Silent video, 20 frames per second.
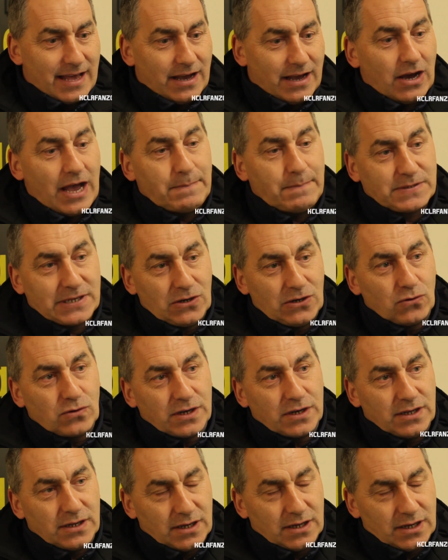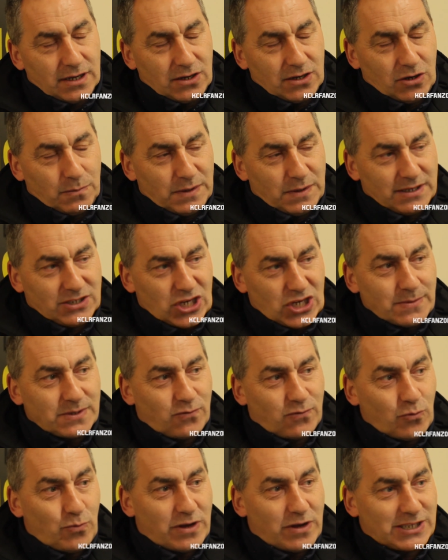Absolutely. No, I mean,
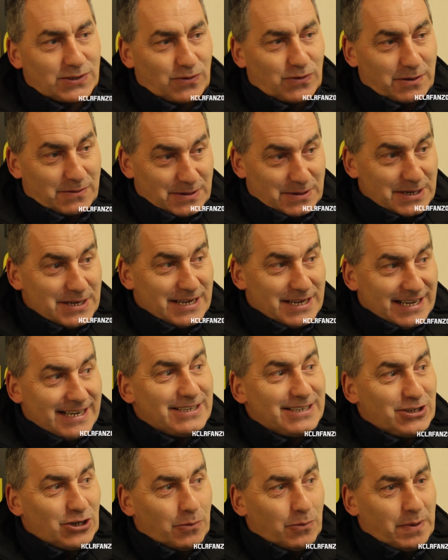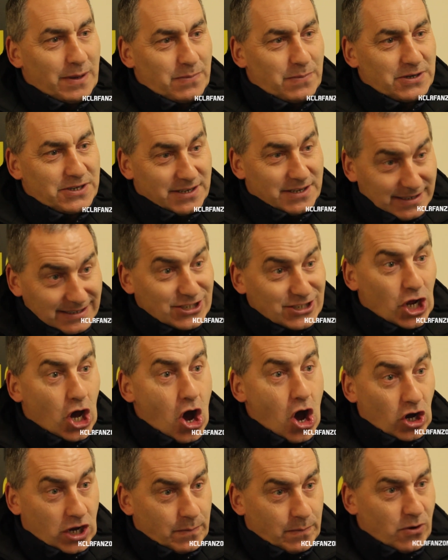championship football is what, you know, people
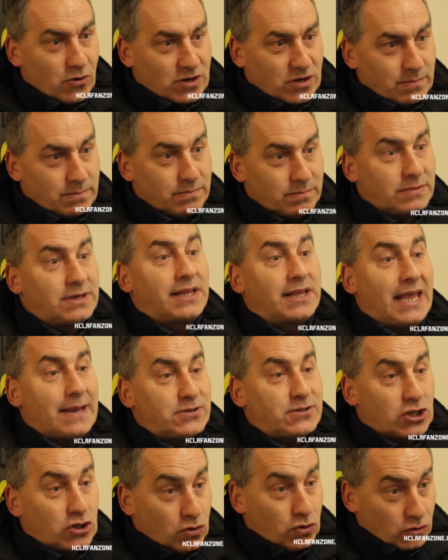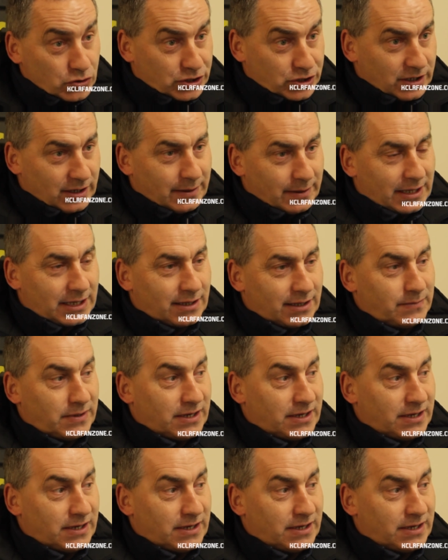talk about and the games to go to. Like, I